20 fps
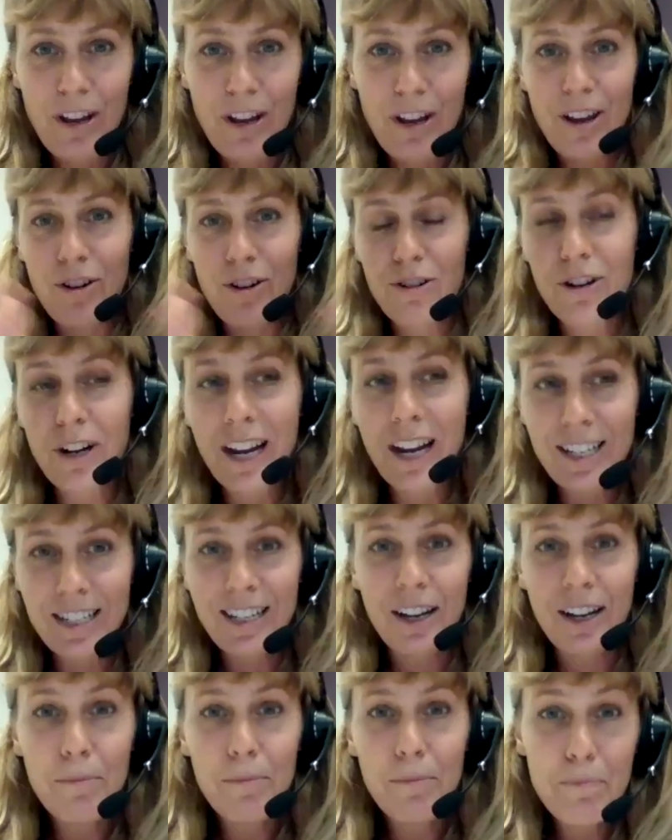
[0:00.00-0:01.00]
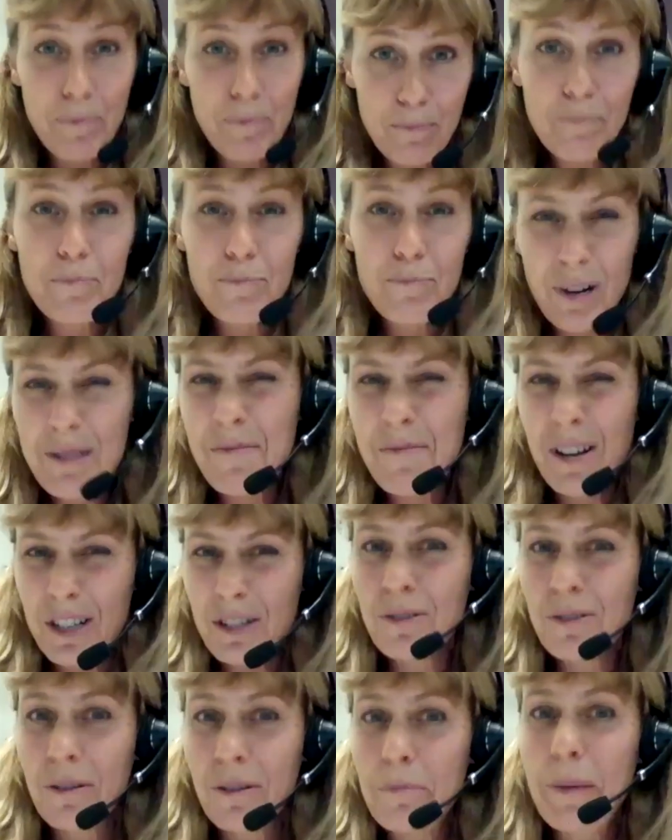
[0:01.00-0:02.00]
created it pretty much
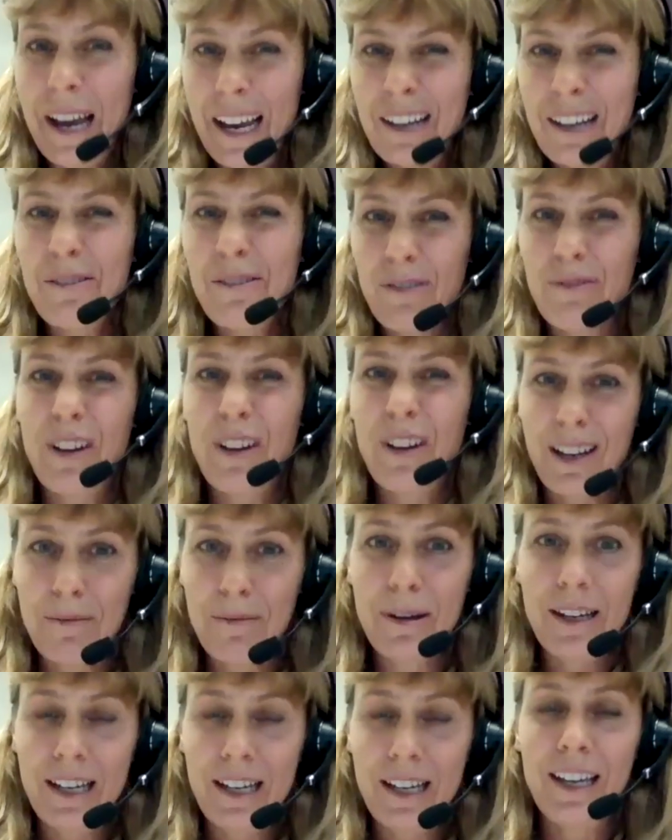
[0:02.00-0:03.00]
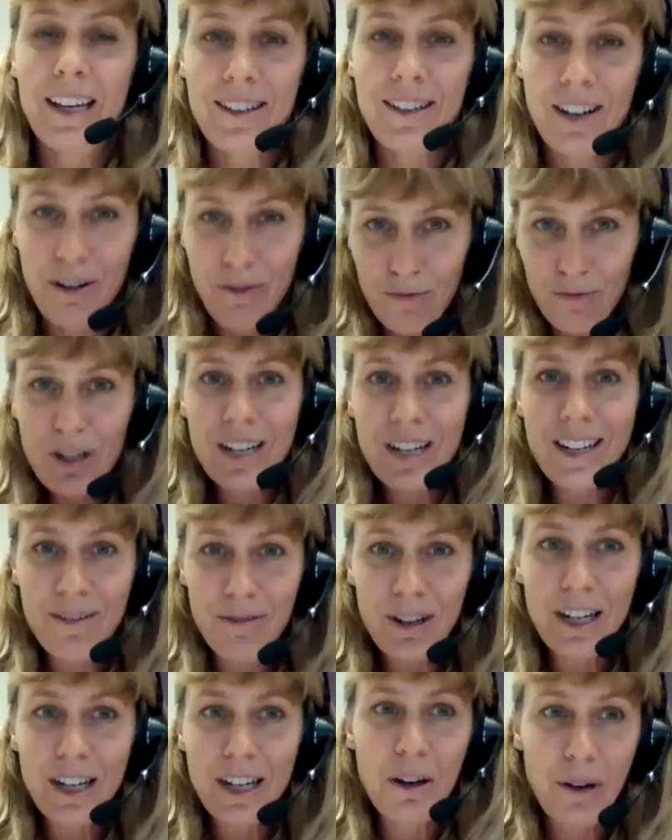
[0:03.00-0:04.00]
on the back of a fag packet, you know, really,
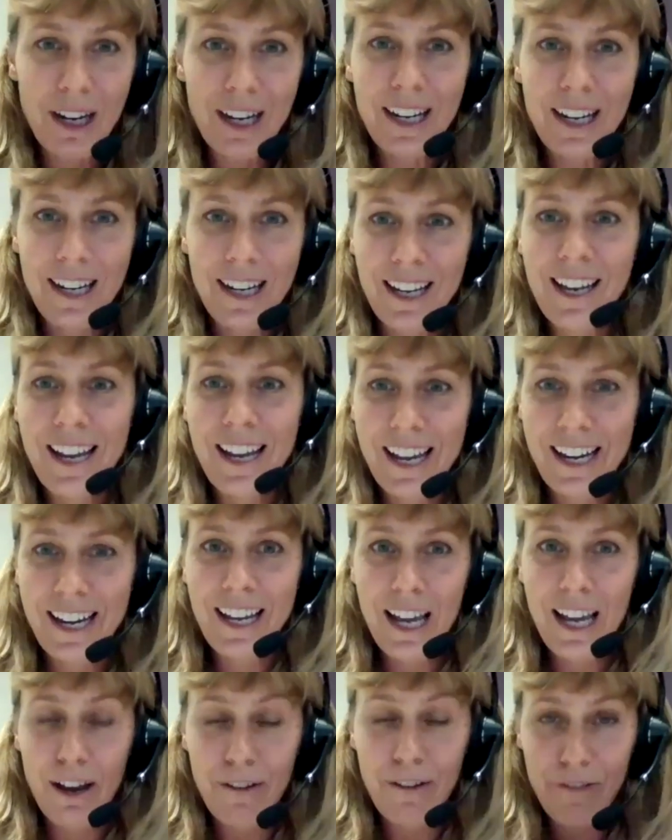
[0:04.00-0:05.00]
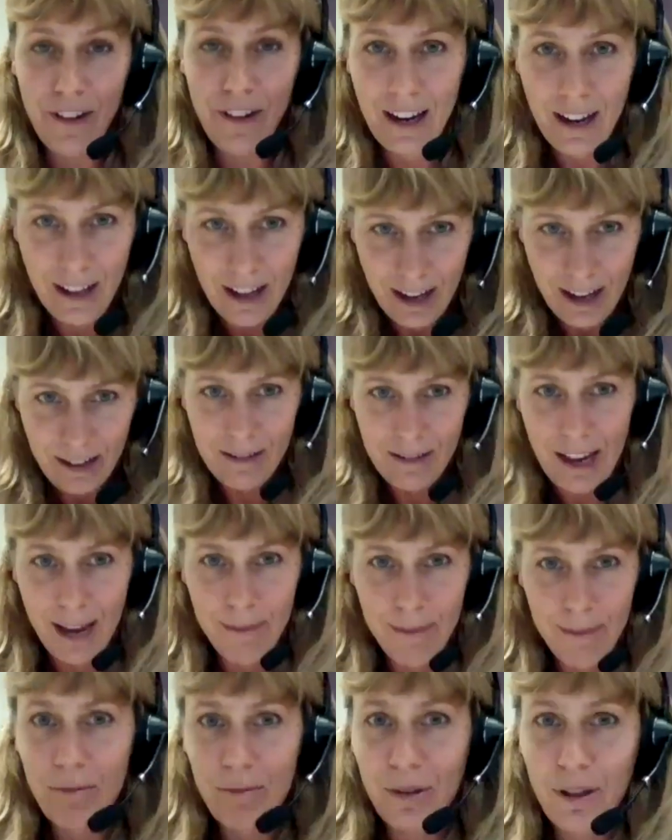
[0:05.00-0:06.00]
really quickly in a cafe,
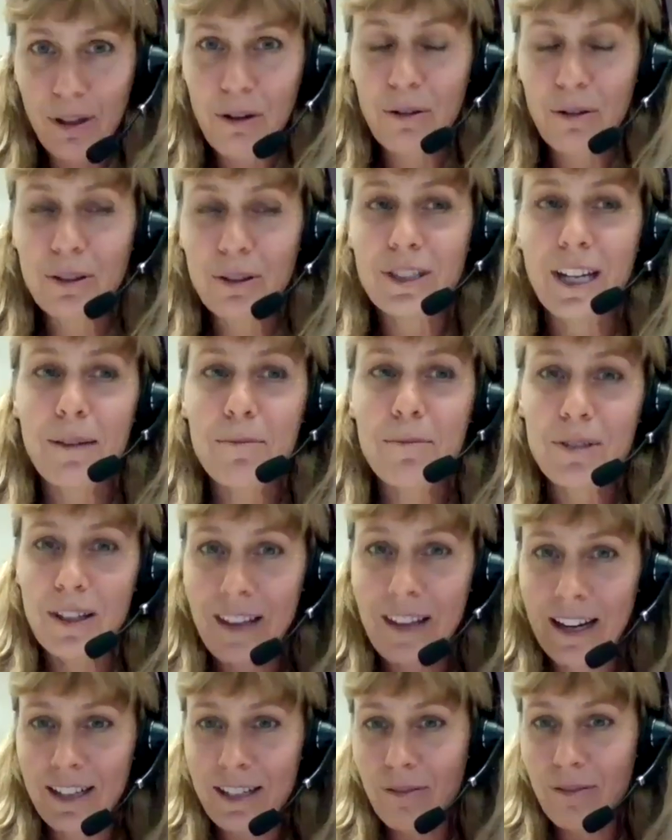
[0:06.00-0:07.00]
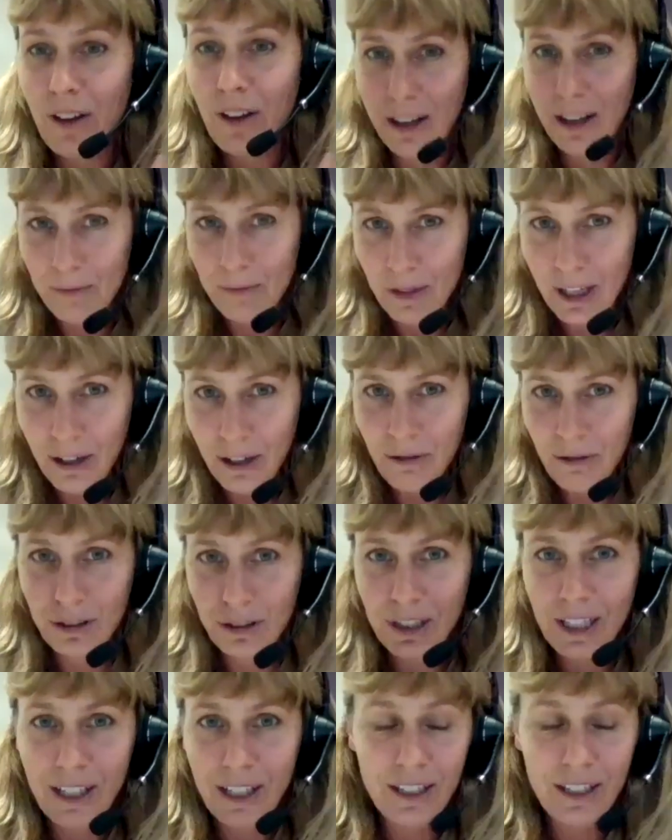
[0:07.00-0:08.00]
came up with the concept and then developed it across
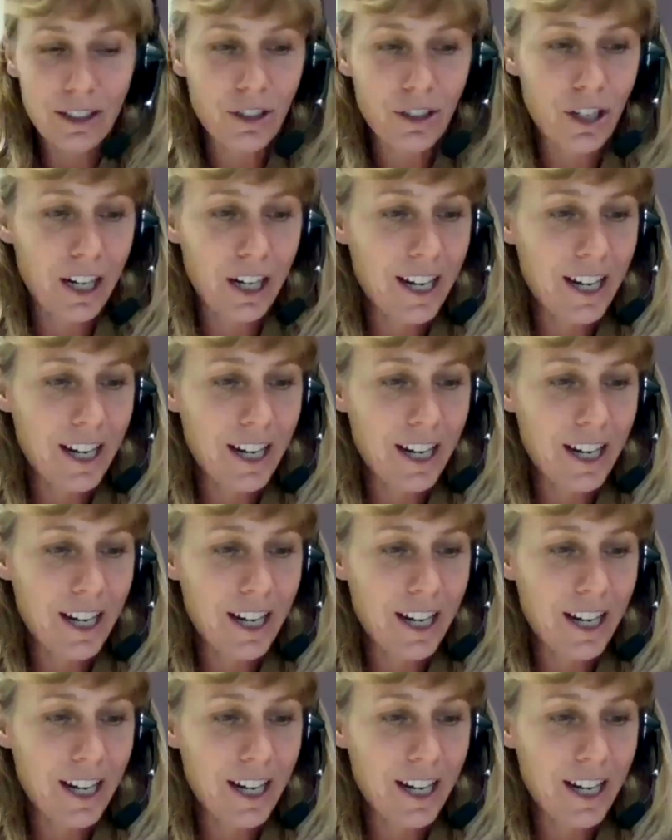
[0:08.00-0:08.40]
the industry.